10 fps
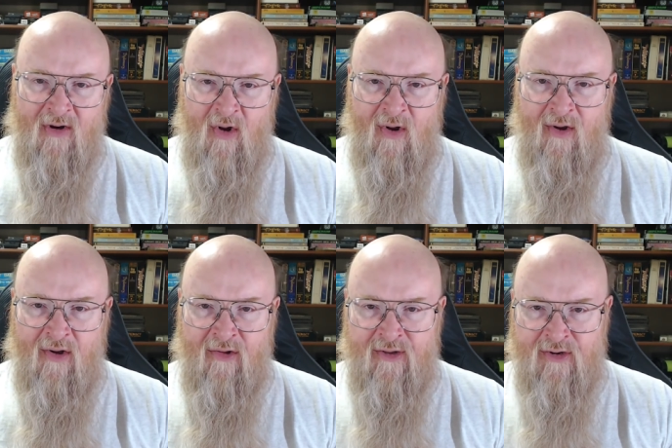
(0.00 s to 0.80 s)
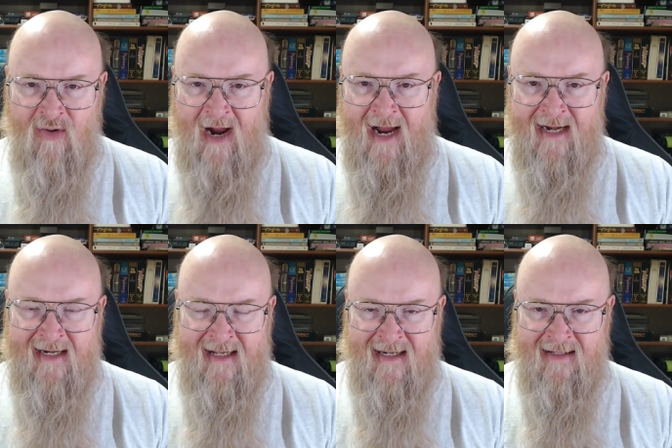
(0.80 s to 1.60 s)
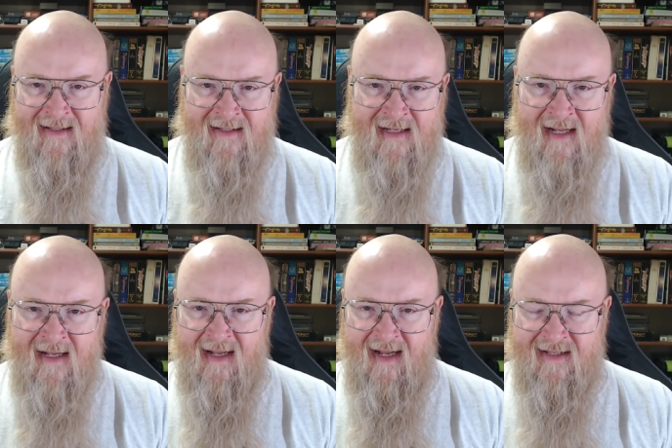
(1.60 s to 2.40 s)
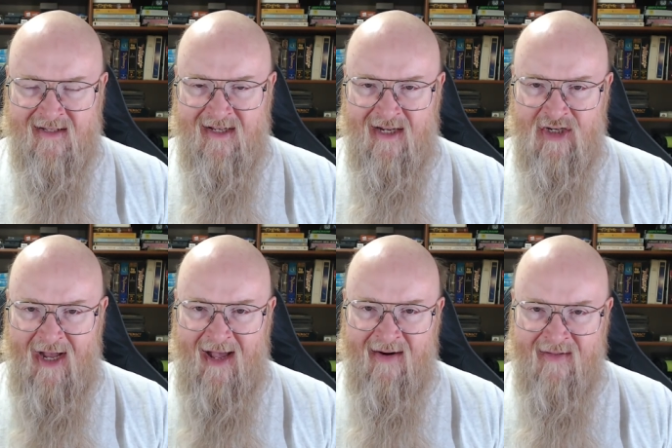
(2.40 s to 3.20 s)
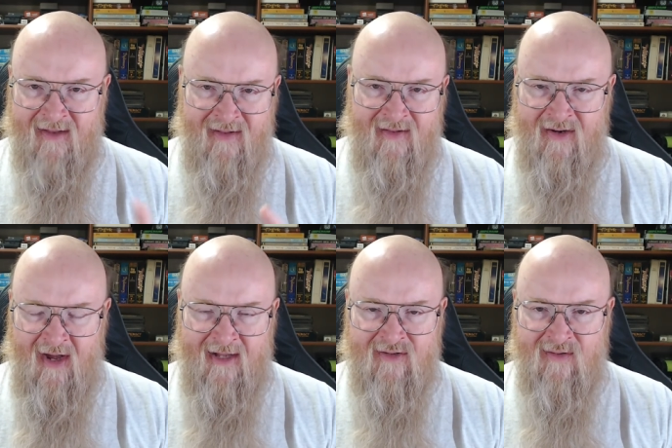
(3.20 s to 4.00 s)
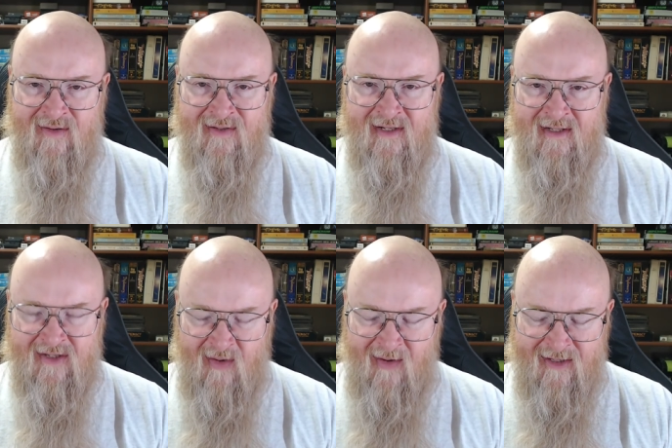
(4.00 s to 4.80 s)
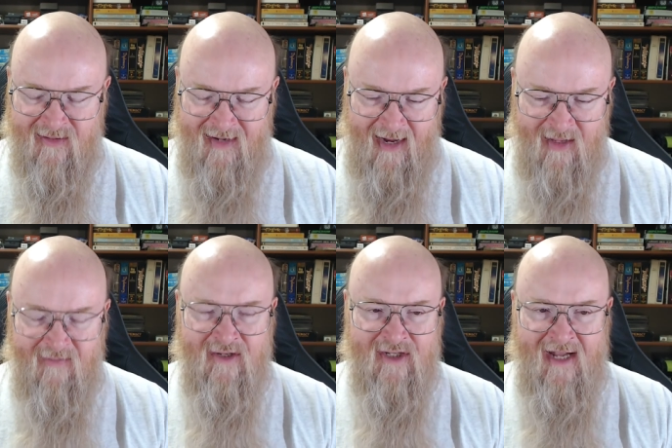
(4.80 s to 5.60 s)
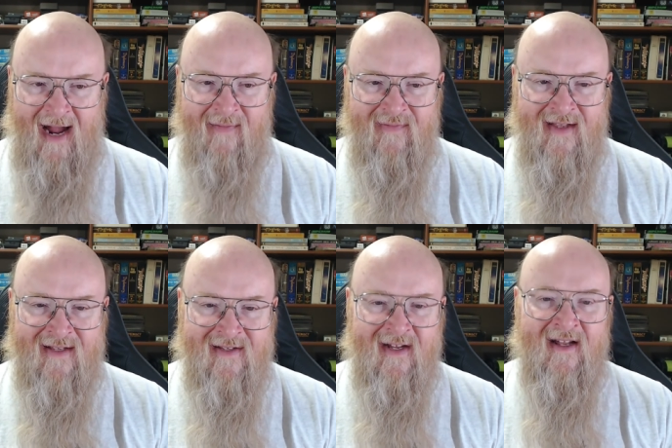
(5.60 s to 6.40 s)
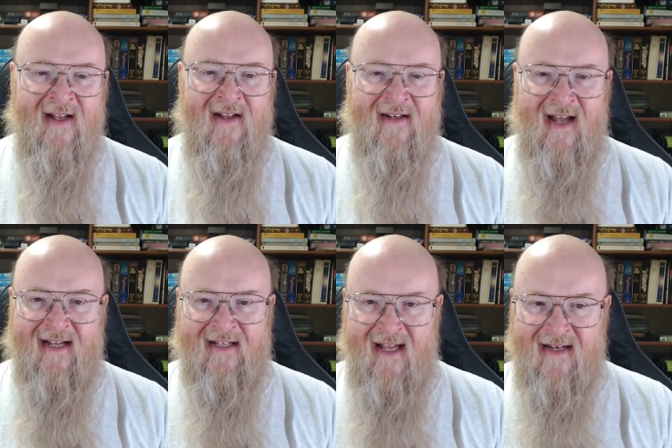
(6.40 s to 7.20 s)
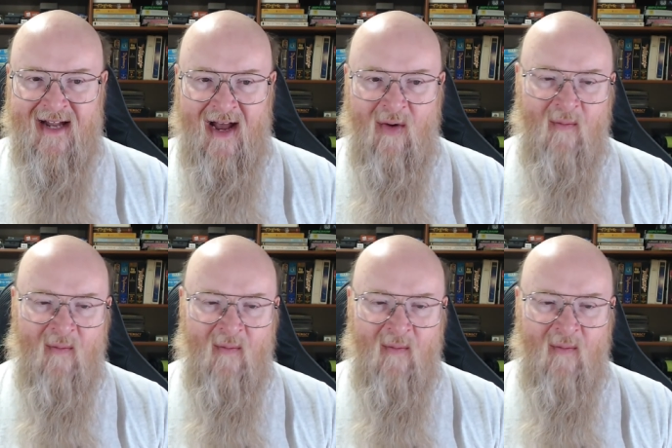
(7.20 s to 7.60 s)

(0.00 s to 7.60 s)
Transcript: all the dry needles and such out of the, the nostrils and so on. So now you've just got this nice head. Now